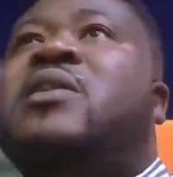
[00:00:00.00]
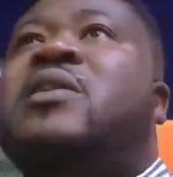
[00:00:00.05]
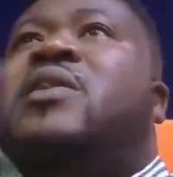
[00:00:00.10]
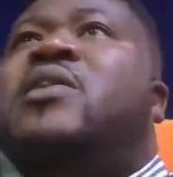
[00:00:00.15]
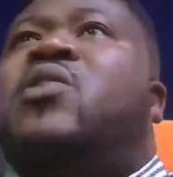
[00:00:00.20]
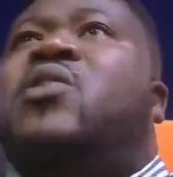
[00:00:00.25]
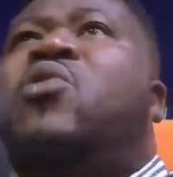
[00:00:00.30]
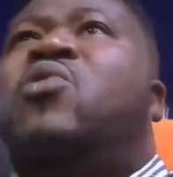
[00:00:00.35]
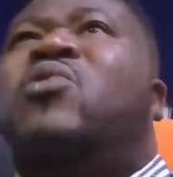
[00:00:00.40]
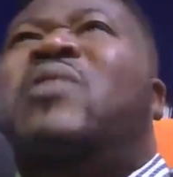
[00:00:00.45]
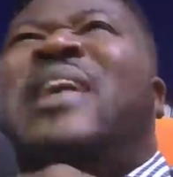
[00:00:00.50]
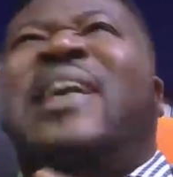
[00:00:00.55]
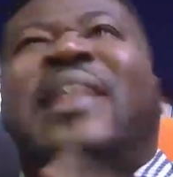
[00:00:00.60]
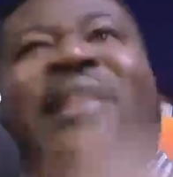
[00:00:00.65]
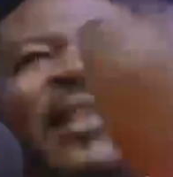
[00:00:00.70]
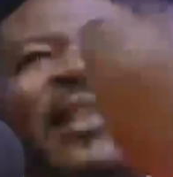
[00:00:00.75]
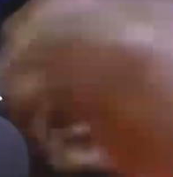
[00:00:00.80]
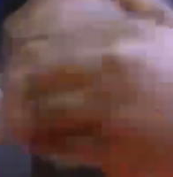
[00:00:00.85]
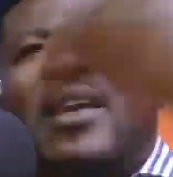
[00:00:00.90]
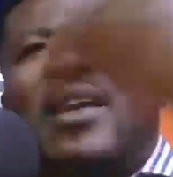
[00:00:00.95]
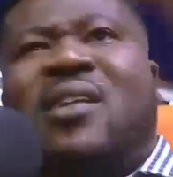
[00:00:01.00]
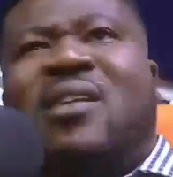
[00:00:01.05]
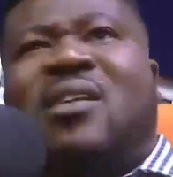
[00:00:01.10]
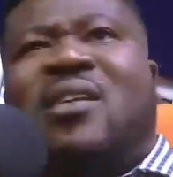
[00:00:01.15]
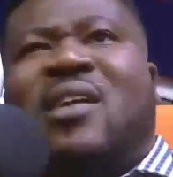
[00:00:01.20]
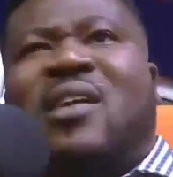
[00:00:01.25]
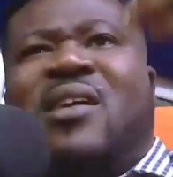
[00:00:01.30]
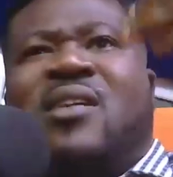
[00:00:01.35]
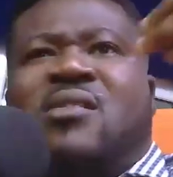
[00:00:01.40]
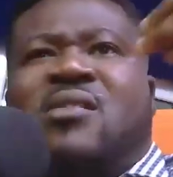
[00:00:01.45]
you know,
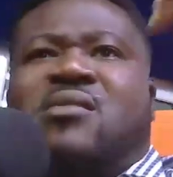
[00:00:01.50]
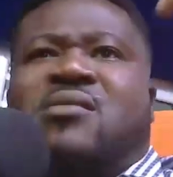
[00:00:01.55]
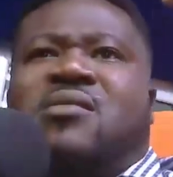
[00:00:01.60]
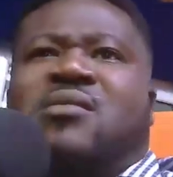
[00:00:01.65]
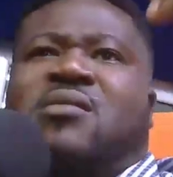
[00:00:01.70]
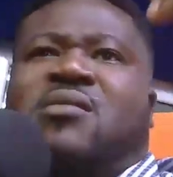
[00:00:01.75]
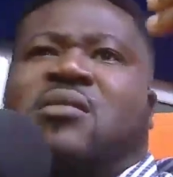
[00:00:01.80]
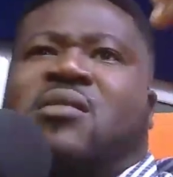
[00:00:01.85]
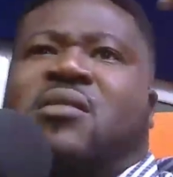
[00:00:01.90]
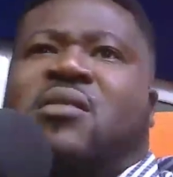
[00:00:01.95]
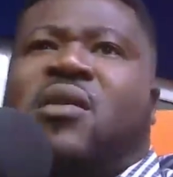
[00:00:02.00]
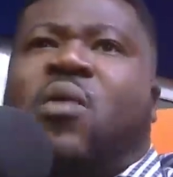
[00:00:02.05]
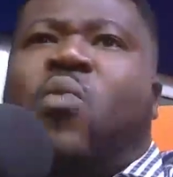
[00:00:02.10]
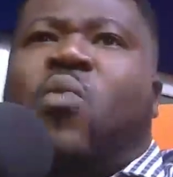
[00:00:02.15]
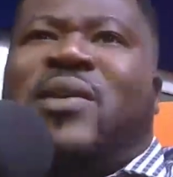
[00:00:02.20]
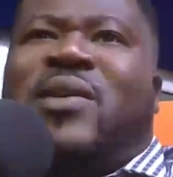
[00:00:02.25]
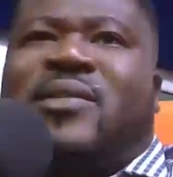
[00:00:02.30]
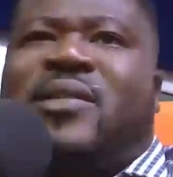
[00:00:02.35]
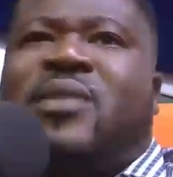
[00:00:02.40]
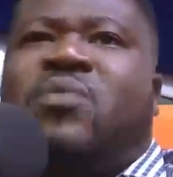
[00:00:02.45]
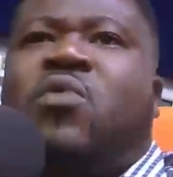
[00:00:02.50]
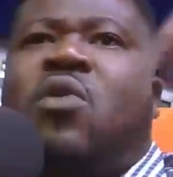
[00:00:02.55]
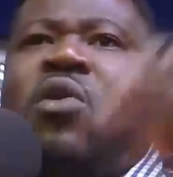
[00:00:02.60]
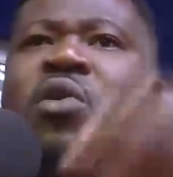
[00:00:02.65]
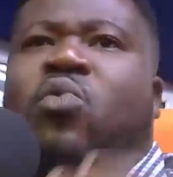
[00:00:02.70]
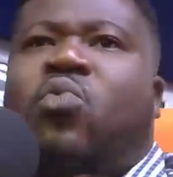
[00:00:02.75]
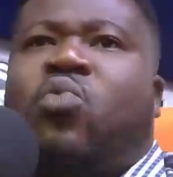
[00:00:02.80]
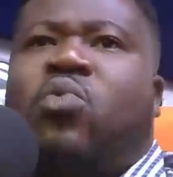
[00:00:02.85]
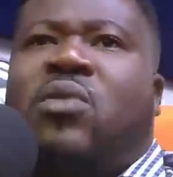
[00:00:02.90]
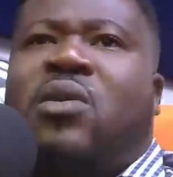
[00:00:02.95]
in the Western
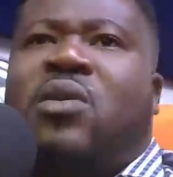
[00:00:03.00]
world